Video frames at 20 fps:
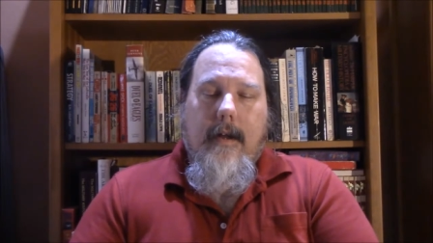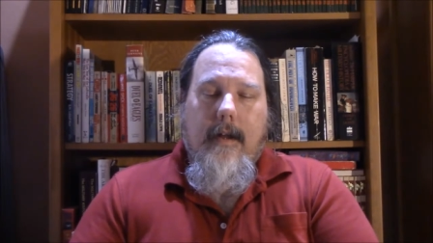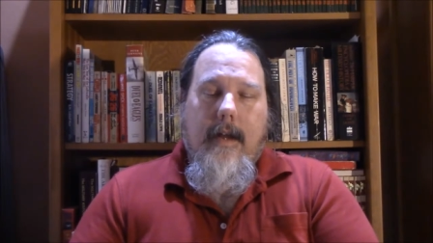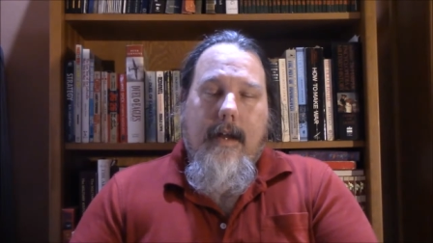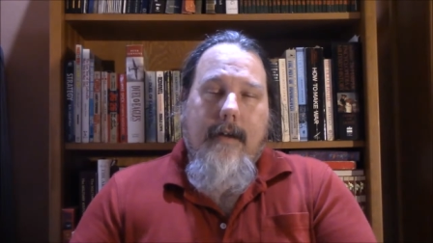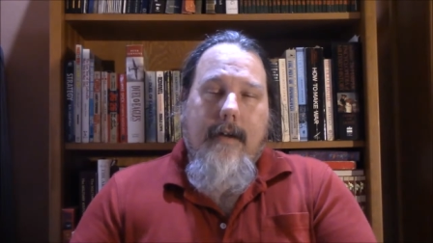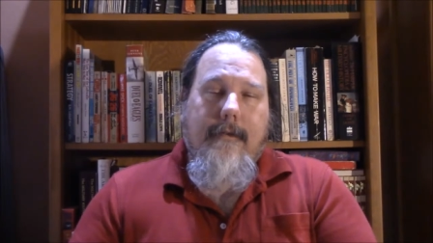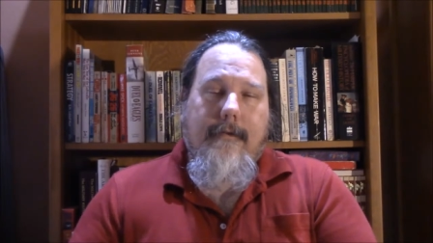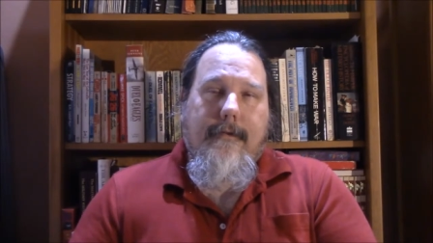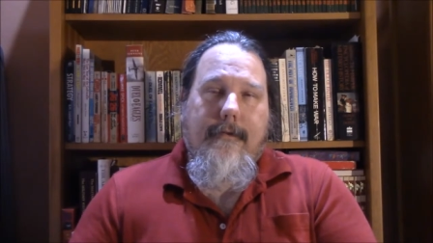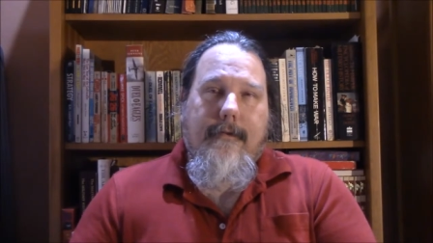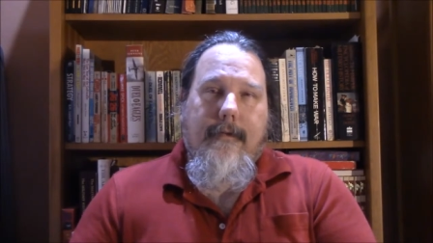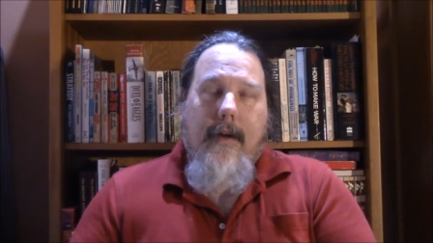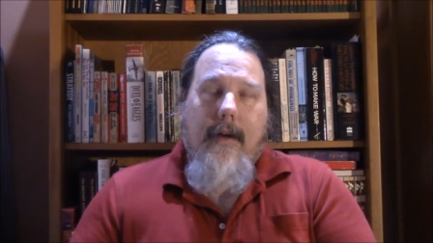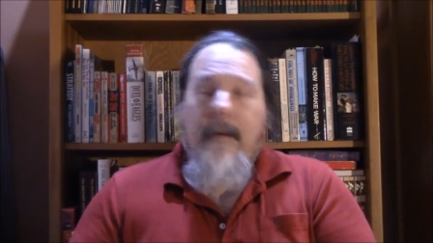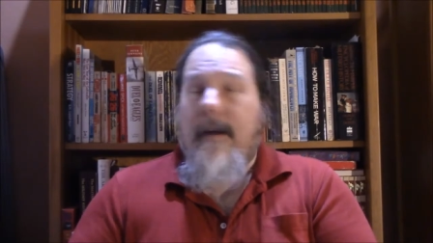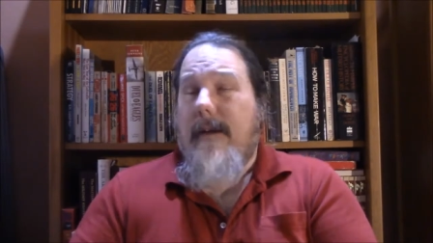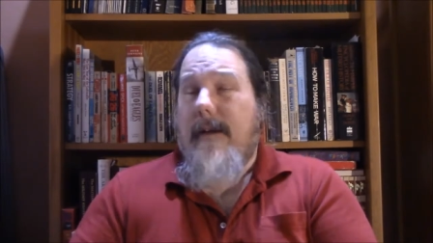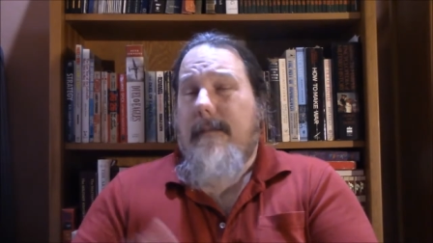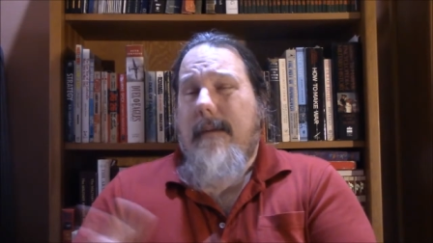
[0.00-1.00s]
If,
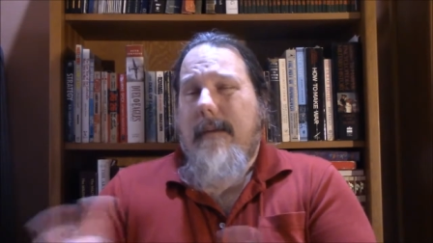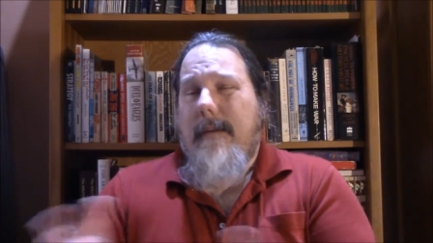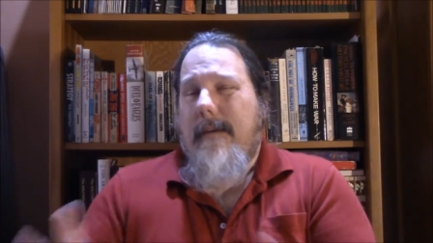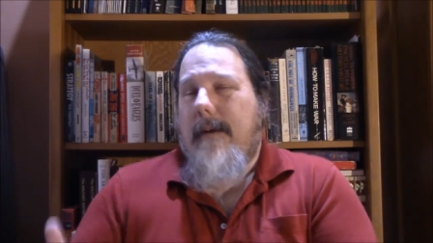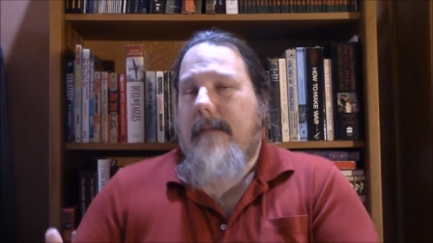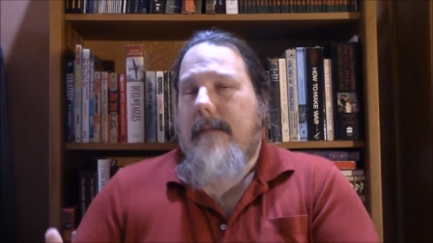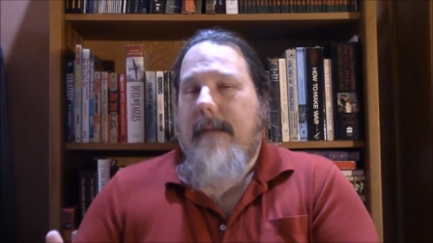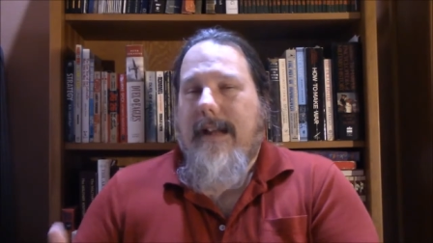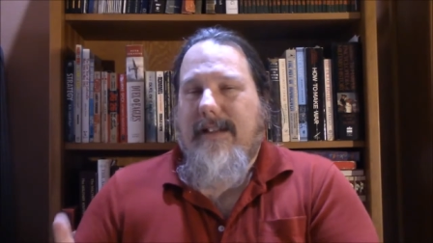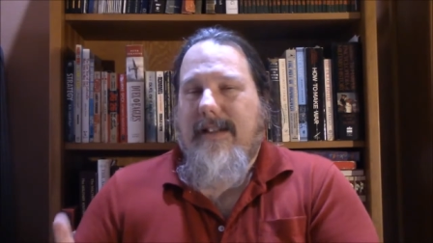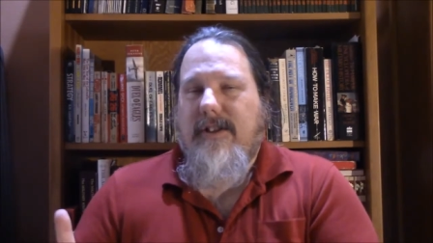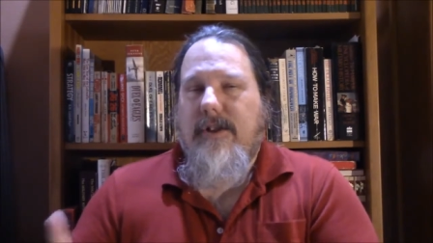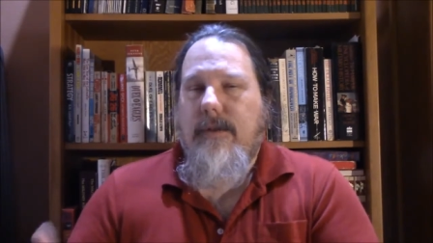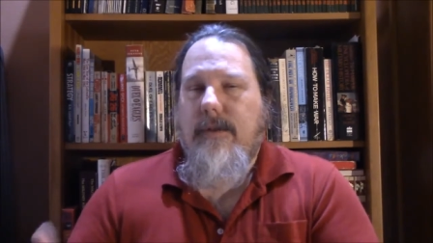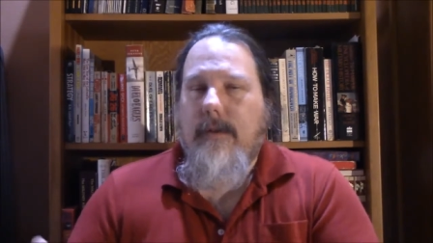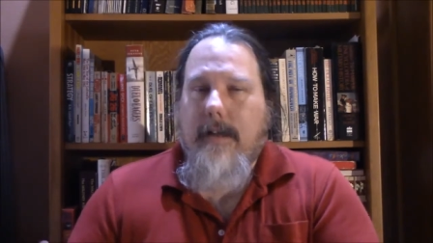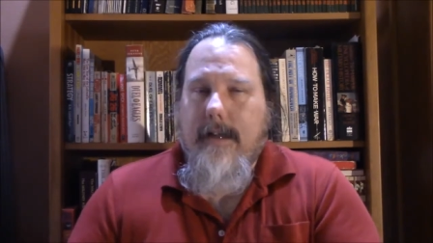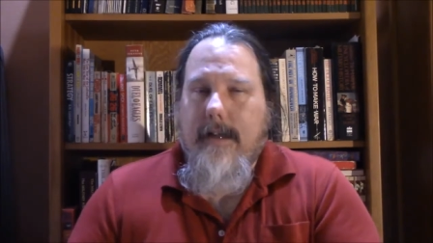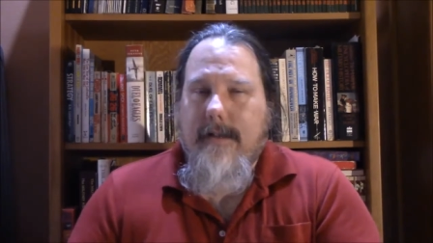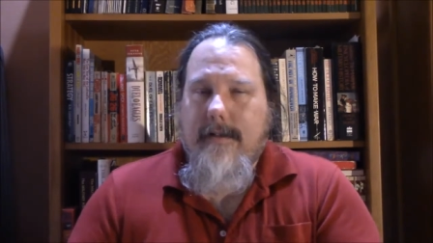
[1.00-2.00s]
well, maybe I'll make two
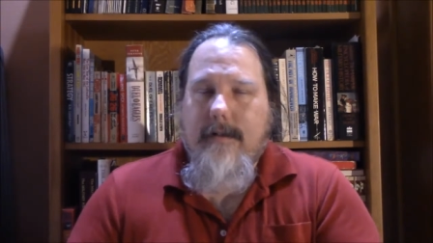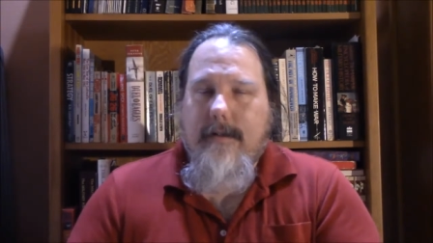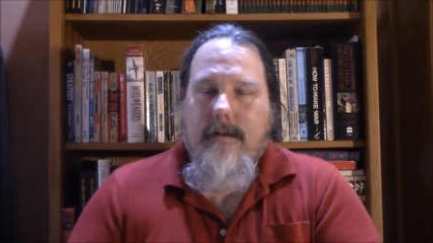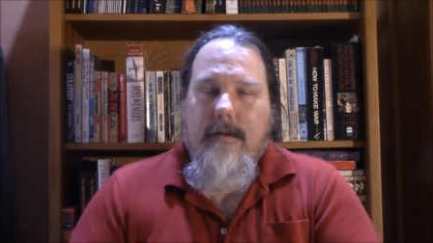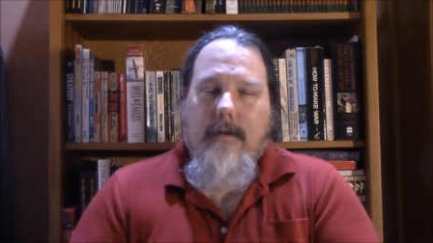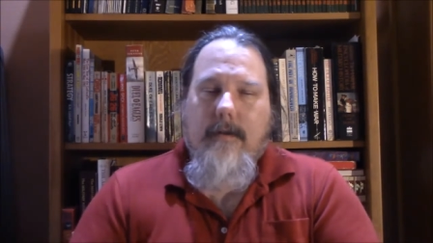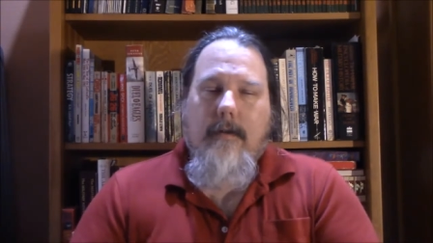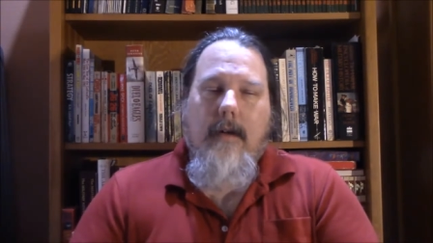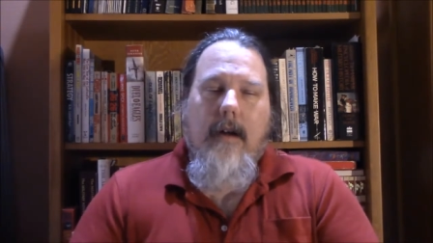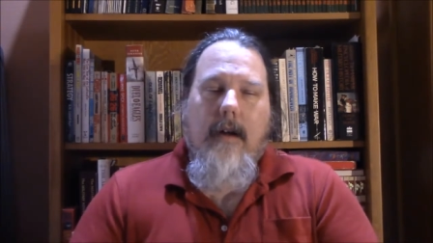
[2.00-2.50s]
lists,